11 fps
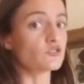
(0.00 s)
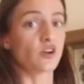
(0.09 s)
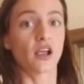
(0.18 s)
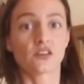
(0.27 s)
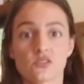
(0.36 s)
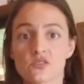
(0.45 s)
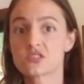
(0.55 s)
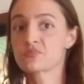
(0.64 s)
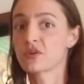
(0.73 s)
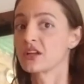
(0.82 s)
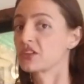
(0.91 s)
trying to do the
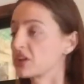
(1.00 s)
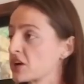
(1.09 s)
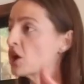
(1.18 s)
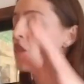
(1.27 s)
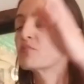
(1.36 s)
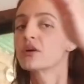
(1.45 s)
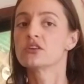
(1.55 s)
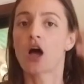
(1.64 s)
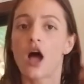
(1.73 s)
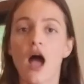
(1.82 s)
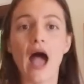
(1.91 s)
sprinkler, but
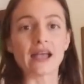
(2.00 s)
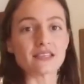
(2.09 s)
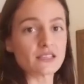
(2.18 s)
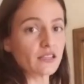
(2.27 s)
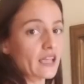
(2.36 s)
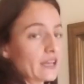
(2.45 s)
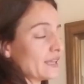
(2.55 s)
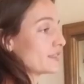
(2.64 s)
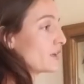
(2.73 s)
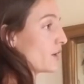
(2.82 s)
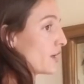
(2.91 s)
not
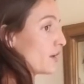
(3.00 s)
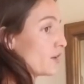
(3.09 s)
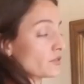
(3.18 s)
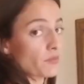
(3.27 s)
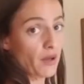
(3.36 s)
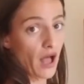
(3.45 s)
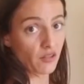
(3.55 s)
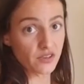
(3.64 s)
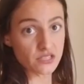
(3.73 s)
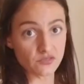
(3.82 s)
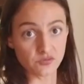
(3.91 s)
isolating the
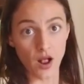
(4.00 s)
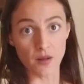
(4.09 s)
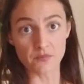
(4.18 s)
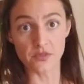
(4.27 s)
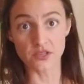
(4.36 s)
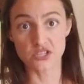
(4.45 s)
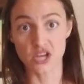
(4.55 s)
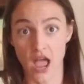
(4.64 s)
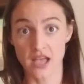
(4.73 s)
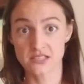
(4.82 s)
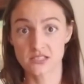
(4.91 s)
pelvis from the
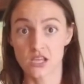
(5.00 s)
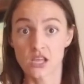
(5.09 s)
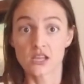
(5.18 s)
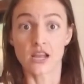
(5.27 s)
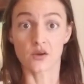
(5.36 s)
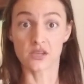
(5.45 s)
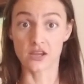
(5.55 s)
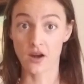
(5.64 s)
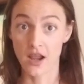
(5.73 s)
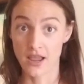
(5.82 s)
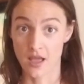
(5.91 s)
chest. Now
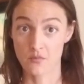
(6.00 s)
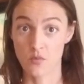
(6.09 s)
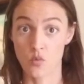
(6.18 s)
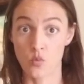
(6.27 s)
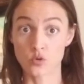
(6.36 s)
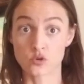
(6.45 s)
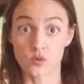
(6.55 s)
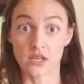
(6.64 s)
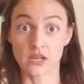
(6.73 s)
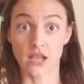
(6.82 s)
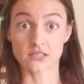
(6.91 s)
here I am
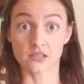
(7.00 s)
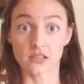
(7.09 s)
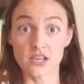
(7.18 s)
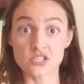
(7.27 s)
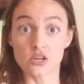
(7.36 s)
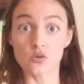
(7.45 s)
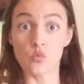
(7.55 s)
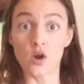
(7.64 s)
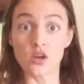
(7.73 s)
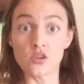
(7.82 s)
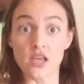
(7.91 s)
doing an isolation
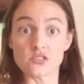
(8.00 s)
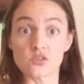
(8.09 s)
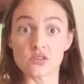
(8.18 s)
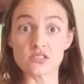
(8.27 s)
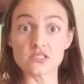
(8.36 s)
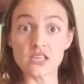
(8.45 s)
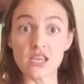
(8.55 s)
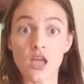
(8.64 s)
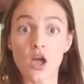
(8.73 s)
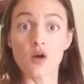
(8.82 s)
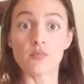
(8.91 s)
where, as you can
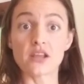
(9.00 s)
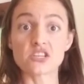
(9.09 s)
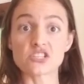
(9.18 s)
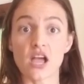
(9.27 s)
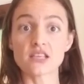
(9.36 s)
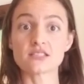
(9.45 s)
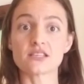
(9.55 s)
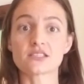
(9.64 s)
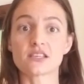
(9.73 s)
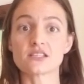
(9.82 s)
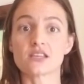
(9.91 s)
see, my chest
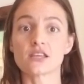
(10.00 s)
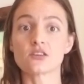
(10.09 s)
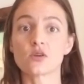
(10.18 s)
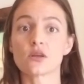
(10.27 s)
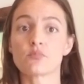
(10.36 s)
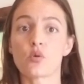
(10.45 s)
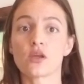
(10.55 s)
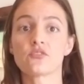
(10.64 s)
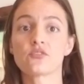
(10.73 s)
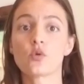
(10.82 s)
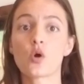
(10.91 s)
is continuing to
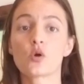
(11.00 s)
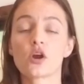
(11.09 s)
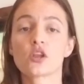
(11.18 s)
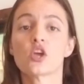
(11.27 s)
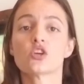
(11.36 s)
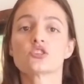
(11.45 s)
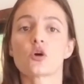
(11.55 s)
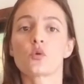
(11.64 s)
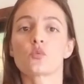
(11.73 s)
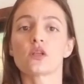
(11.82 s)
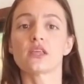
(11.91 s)
point forward,
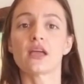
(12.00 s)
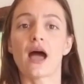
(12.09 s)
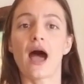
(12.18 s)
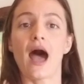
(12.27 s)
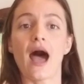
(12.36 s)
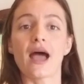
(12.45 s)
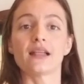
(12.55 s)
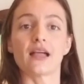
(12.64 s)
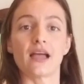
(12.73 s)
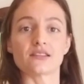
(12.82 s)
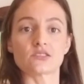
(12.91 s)
so it really
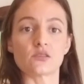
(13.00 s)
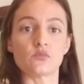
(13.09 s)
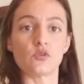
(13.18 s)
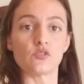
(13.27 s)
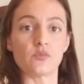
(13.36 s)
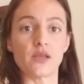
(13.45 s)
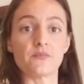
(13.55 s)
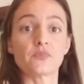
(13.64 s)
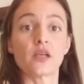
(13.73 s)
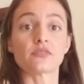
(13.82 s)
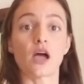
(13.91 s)
highlights the movement
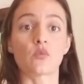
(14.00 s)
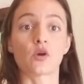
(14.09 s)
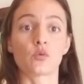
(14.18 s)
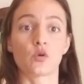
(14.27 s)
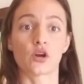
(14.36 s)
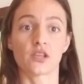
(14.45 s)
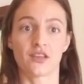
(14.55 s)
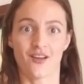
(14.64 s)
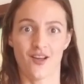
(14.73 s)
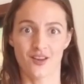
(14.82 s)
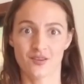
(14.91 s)
that we're
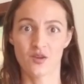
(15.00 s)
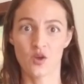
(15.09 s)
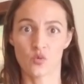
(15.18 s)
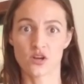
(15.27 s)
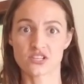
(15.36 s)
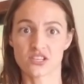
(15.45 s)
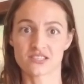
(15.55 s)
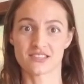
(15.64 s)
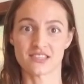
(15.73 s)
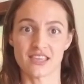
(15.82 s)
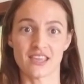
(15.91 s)
working on, which is
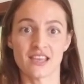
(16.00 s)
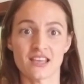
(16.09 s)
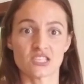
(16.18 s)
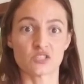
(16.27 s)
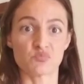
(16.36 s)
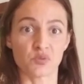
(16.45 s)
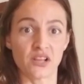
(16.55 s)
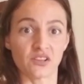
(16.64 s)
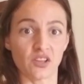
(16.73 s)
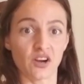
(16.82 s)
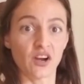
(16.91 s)
the
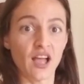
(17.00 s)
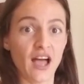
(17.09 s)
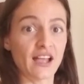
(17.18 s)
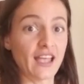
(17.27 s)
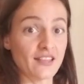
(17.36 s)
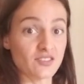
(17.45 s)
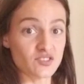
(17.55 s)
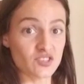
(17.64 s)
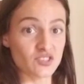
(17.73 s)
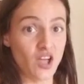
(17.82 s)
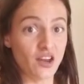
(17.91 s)
sprinkler. Again, this
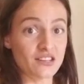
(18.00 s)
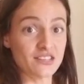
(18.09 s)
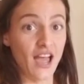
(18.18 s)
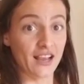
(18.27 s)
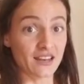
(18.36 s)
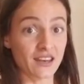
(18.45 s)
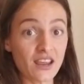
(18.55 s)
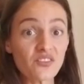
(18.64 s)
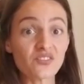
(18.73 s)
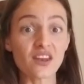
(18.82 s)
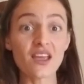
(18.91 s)
is not a
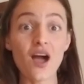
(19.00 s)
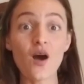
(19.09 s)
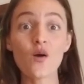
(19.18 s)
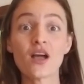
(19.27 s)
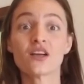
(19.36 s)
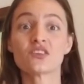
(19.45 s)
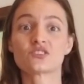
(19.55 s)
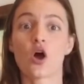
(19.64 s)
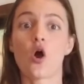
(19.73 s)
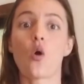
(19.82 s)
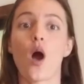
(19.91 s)
technique video,
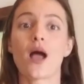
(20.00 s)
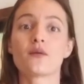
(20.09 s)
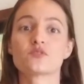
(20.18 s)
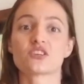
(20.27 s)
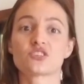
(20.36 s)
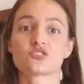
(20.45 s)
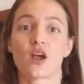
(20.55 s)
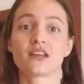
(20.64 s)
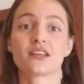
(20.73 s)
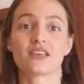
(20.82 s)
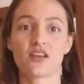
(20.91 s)
so I'm just
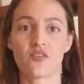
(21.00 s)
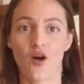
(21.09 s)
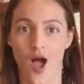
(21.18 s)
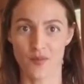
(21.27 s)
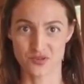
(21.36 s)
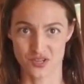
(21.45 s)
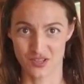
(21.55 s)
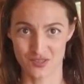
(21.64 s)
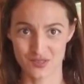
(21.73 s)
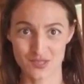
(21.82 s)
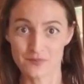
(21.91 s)
trying to give
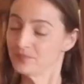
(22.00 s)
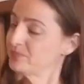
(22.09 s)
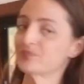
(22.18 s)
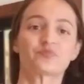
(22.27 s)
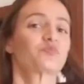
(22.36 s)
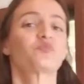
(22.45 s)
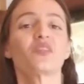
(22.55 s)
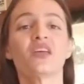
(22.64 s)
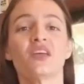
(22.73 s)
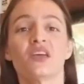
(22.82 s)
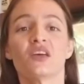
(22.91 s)
options.
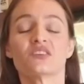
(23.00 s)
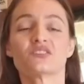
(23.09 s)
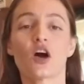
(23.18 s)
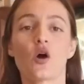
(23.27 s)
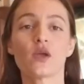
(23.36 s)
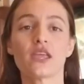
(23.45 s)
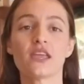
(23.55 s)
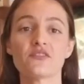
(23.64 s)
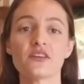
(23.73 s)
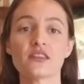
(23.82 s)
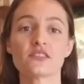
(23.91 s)
So
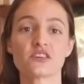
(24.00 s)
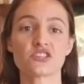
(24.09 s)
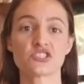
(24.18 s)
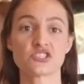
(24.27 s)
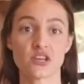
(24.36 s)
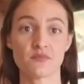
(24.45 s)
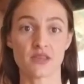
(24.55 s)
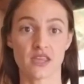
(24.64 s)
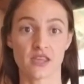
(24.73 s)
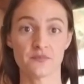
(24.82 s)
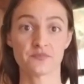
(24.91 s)
even the
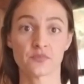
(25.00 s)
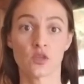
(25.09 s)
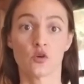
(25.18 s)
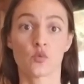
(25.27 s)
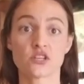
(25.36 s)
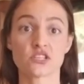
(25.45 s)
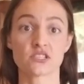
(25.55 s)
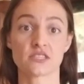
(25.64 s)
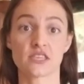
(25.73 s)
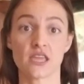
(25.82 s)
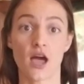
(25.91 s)
shimmy, which
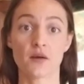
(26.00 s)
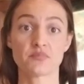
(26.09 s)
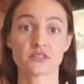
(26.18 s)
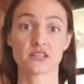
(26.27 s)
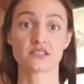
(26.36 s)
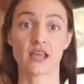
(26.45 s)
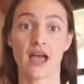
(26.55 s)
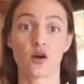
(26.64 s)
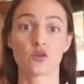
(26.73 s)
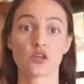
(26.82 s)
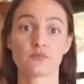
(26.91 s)
is the up to
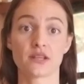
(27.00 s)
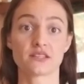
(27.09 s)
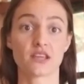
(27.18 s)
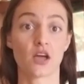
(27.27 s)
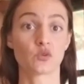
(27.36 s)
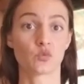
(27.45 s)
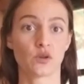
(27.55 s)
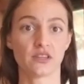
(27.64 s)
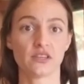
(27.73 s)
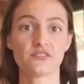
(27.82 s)
down but done really